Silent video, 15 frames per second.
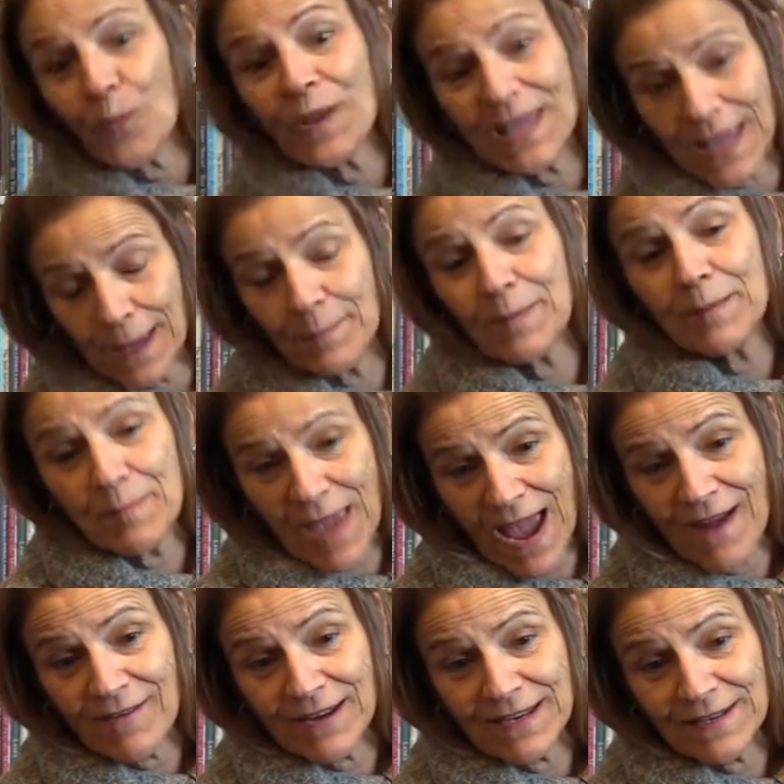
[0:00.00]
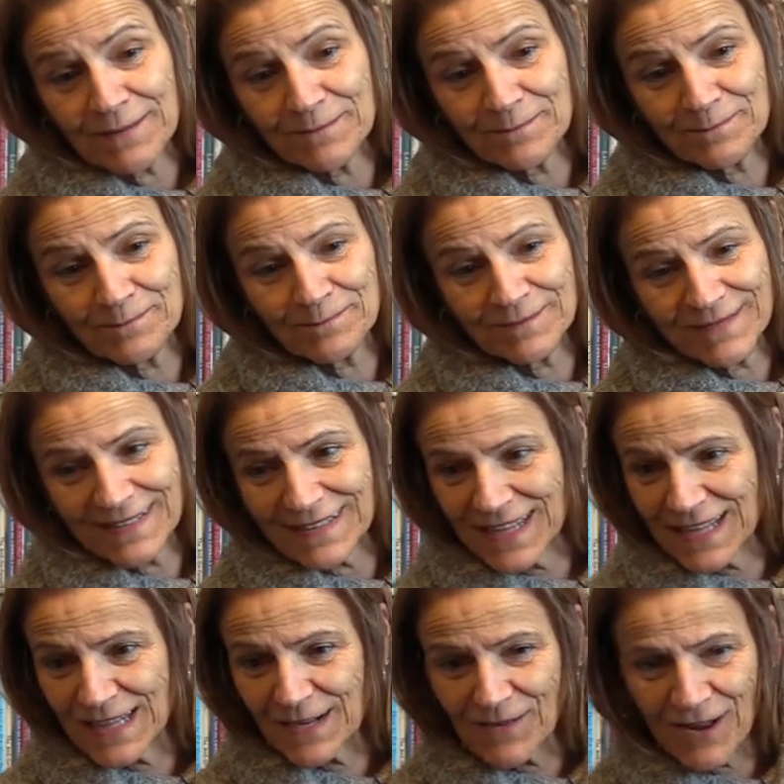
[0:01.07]
we can be married.
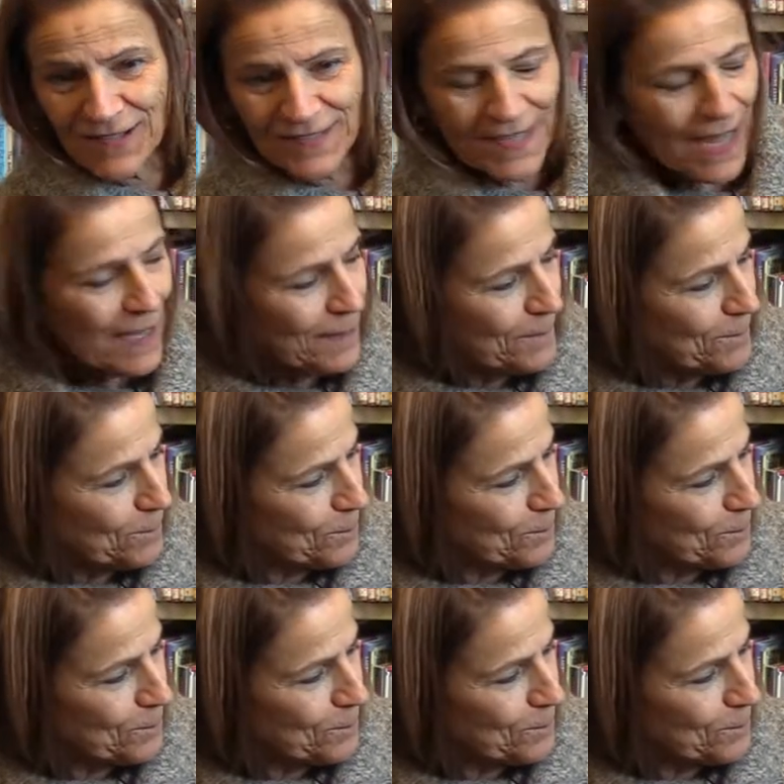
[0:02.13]
Think they're all set?